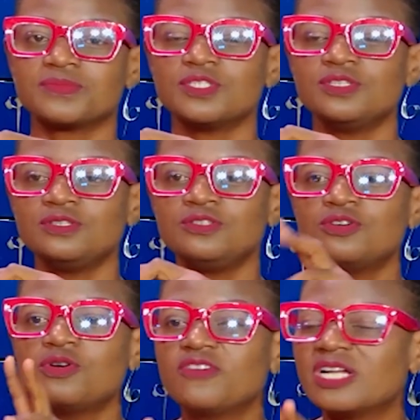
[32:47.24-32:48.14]

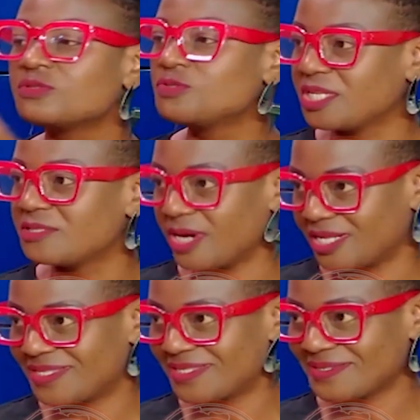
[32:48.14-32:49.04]
you've got to do it right.
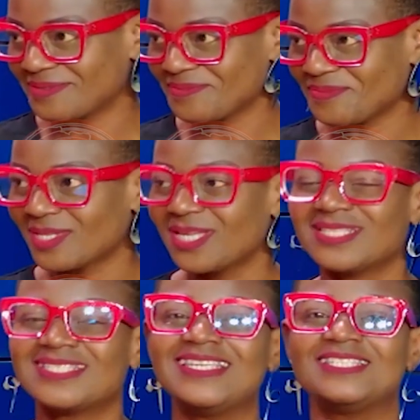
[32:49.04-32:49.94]

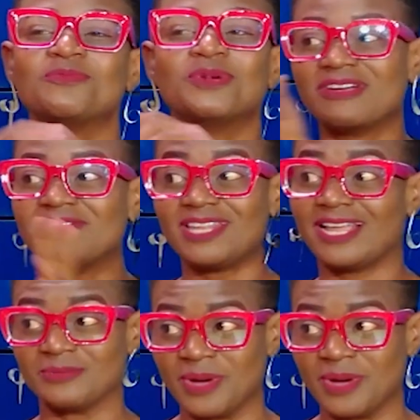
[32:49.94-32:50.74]
See, too much of everything is bad.